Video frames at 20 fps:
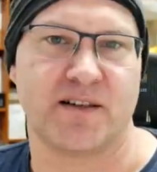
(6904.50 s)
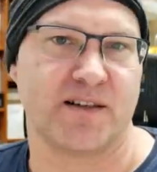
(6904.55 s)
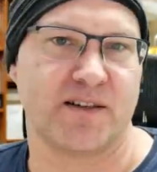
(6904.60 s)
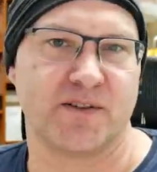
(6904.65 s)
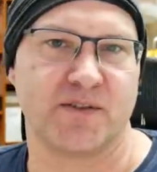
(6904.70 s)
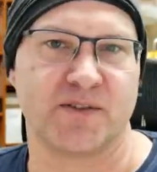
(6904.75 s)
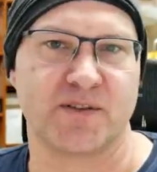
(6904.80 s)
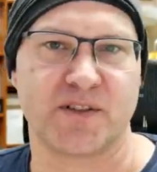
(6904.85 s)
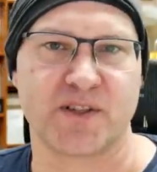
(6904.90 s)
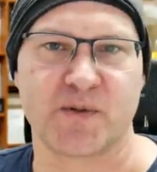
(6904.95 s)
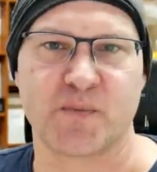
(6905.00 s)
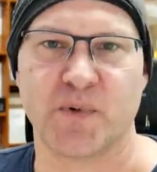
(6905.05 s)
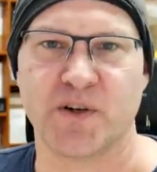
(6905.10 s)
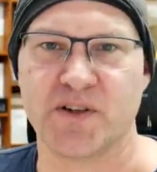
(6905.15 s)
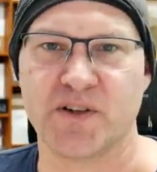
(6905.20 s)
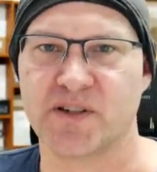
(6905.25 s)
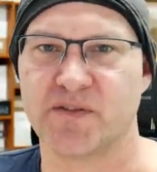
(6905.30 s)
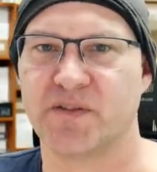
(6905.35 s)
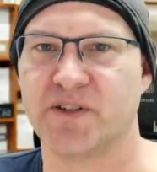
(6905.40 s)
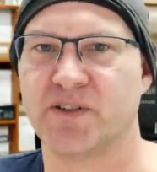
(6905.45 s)
I'll
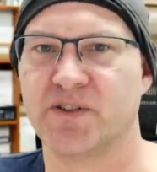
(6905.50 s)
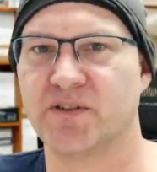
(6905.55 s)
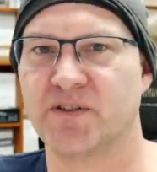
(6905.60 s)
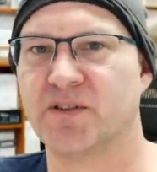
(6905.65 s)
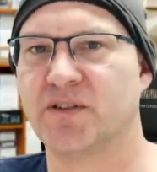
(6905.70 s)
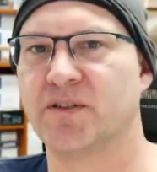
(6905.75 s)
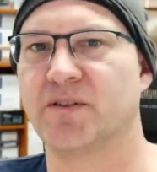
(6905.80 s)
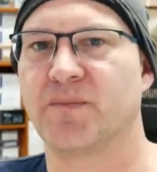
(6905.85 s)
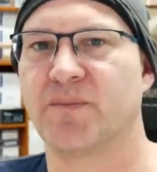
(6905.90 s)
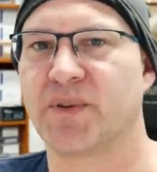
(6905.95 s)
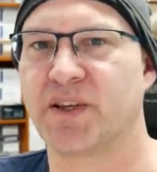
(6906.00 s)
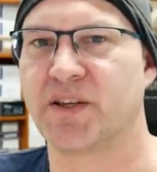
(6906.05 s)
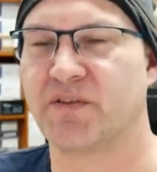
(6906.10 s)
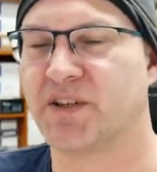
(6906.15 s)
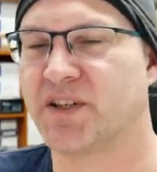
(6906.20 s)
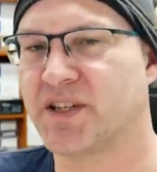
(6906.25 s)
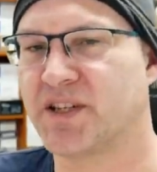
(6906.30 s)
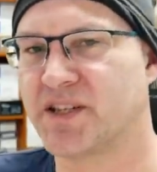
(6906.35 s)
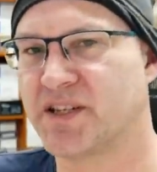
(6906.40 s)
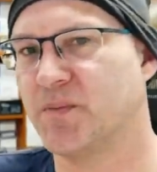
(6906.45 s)
dispose of it or give
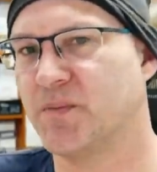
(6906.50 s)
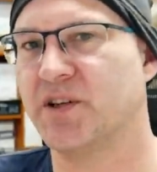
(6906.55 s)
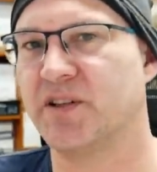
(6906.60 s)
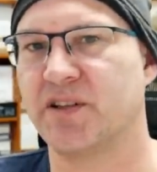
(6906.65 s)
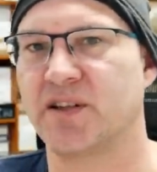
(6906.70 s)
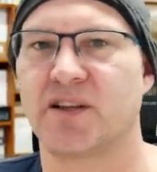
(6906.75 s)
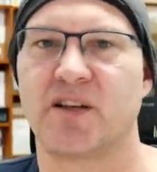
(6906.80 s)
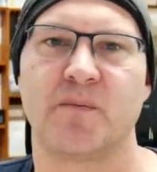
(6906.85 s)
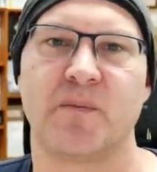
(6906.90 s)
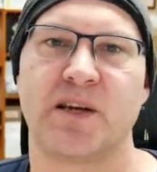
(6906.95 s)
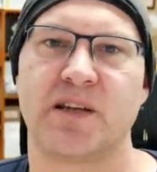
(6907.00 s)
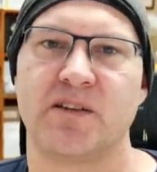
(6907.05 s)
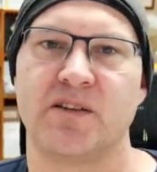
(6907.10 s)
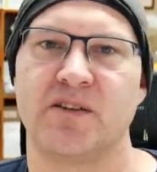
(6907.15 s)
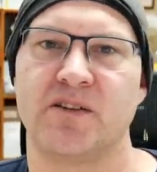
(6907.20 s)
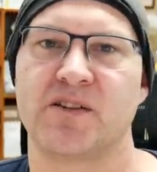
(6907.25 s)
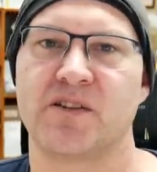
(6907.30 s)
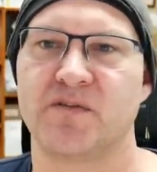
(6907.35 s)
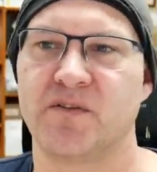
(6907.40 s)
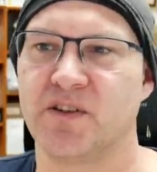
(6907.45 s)
it to someone that can make
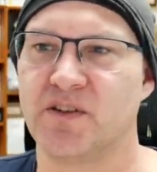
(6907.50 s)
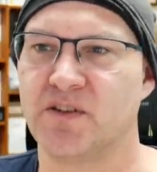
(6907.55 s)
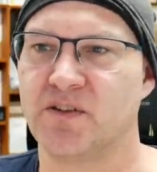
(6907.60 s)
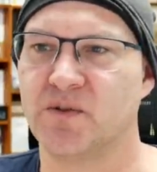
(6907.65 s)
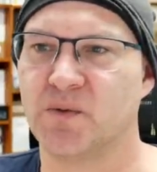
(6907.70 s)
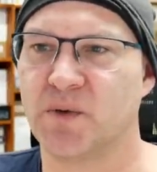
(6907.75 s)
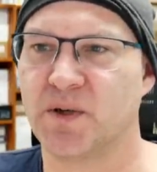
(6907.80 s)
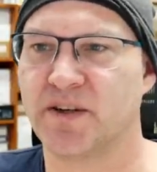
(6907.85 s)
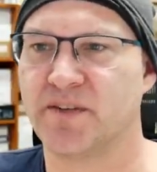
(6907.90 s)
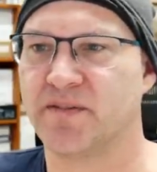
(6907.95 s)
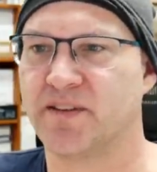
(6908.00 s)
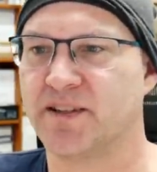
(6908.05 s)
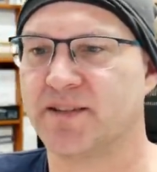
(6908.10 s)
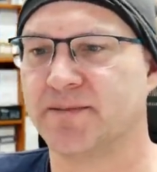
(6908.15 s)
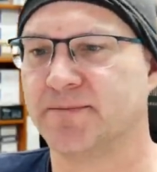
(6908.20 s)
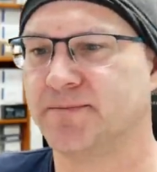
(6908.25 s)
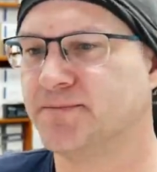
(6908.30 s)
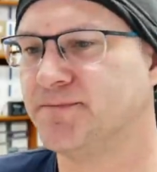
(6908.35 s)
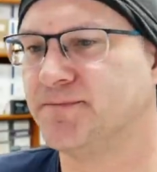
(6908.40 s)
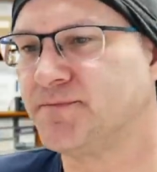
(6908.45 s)
use of it or whatever.
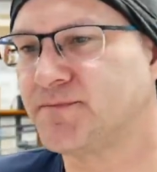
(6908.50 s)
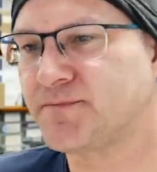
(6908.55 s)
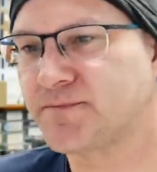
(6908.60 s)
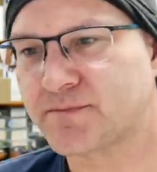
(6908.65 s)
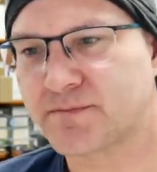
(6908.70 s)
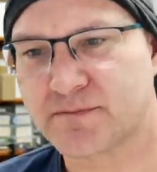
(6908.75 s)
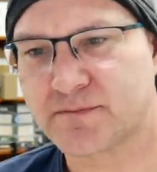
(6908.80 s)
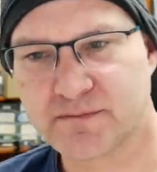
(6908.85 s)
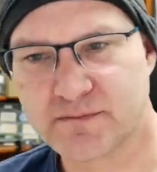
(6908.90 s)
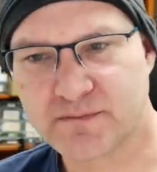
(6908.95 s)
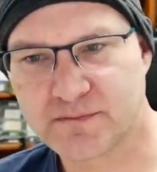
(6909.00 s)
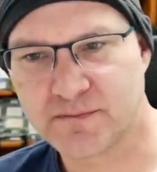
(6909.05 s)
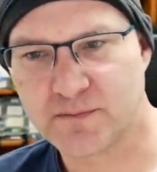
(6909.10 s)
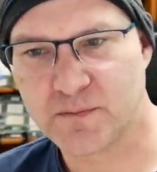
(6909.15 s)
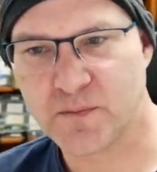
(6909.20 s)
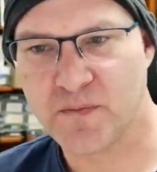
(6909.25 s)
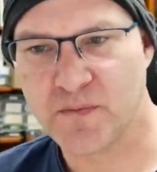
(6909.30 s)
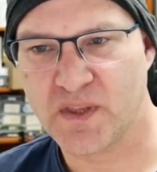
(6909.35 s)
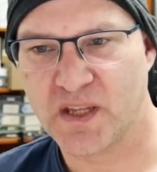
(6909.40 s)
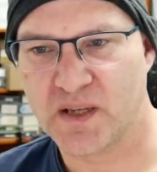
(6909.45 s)

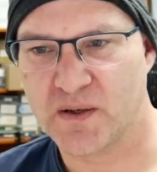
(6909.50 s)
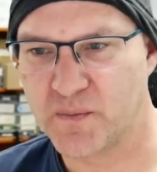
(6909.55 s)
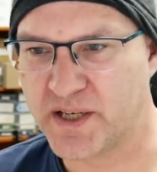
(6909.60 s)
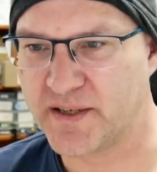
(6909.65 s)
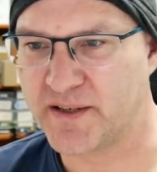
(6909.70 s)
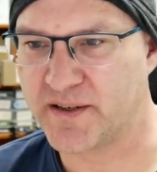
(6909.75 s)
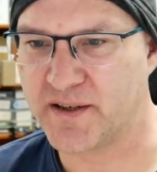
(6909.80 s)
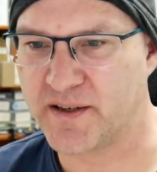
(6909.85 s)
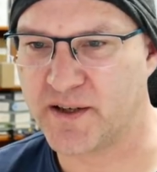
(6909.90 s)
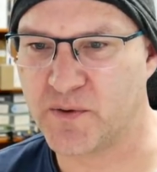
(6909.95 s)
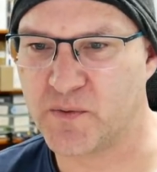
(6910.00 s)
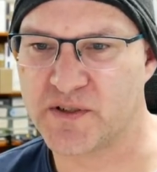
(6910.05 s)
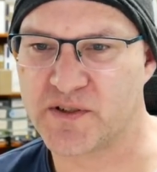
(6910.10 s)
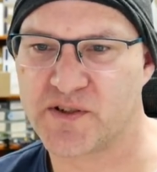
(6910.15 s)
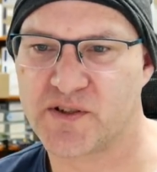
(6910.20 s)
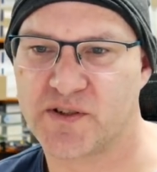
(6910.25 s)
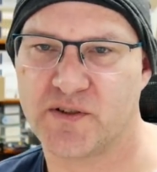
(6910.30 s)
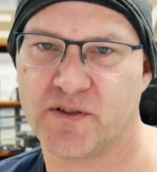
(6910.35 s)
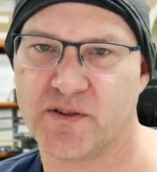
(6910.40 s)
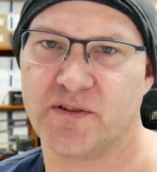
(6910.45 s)
But I
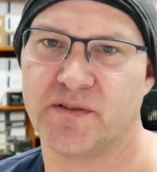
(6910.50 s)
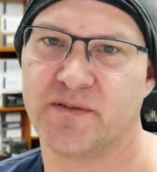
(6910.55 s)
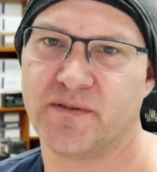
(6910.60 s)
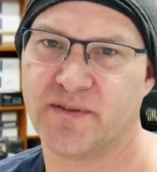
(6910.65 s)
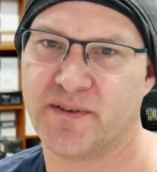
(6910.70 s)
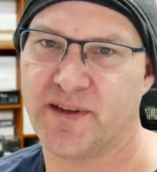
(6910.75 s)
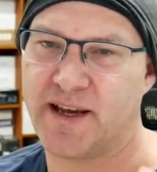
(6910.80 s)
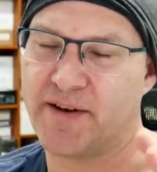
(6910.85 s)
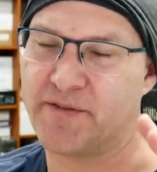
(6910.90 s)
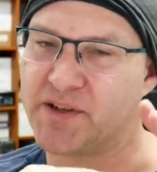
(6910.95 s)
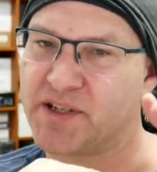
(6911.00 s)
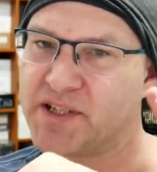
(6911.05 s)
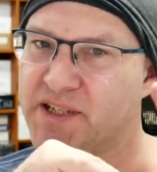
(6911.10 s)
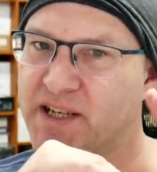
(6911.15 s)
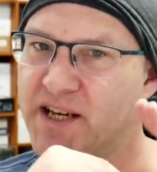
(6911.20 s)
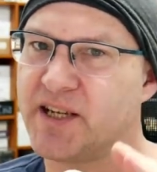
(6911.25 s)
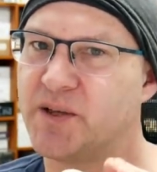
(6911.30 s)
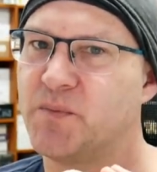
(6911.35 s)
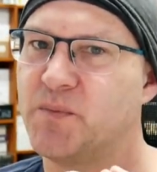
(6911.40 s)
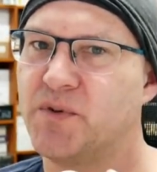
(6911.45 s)
want to have a
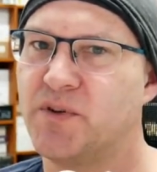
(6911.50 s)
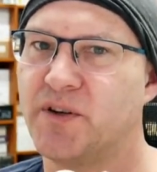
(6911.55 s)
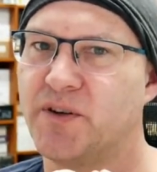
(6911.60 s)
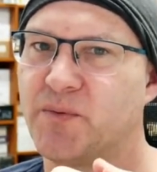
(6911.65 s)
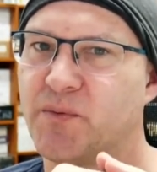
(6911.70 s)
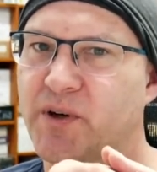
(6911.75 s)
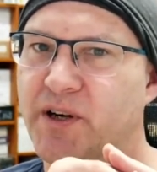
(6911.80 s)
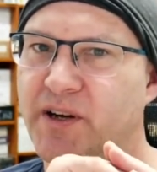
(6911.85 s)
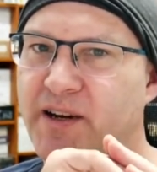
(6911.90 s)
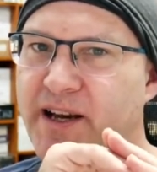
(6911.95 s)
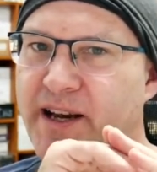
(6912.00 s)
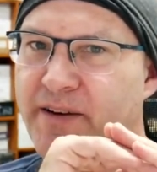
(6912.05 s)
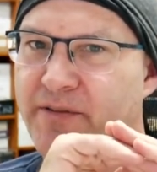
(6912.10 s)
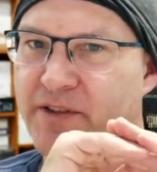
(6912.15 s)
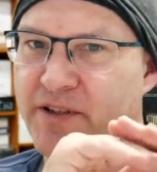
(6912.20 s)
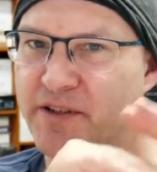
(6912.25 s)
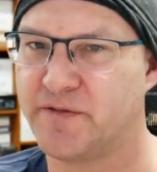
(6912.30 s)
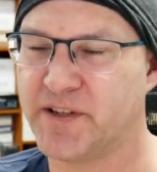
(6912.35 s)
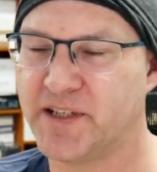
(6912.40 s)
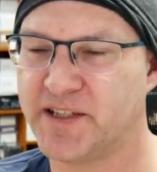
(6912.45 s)
starting point where I have
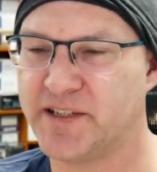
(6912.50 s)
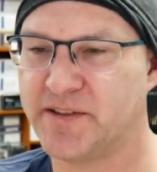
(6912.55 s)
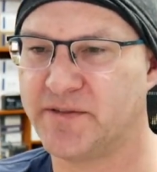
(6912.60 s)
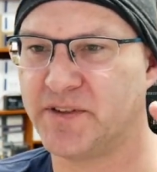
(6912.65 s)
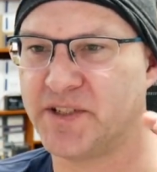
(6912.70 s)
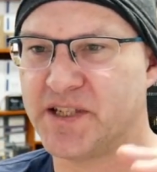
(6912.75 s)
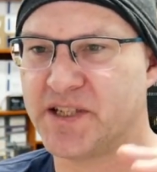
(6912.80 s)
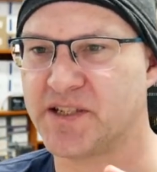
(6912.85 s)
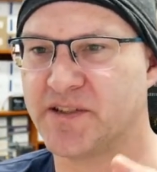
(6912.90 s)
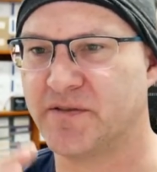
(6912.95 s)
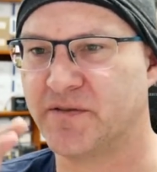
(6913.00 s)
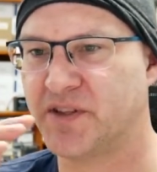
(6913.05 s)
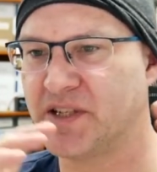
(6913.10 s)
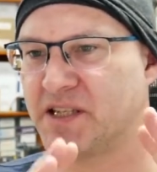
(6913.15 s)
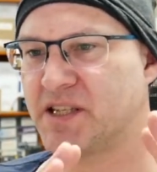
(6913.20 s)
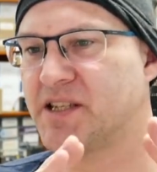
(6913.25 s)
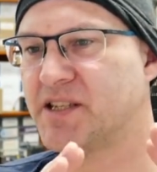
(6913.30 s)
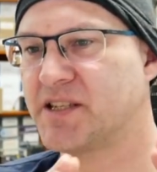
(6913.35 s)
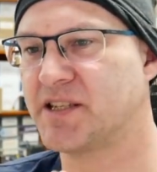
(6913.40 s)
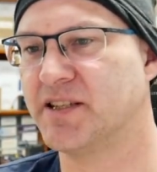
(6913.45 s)
a definitive list of
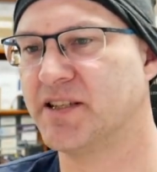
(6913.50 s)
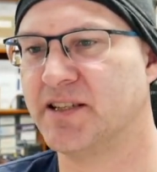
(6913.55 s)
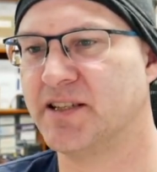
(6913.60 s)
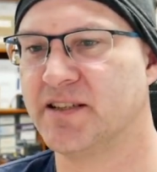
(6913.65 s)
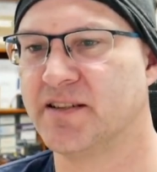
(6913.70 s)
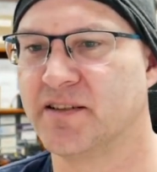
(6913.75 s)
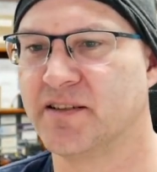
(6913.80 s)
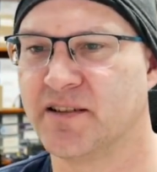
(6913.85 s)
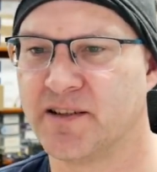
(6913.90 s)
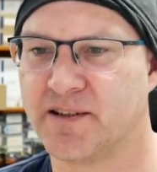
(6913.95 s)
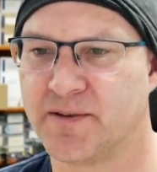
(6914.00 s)
this is the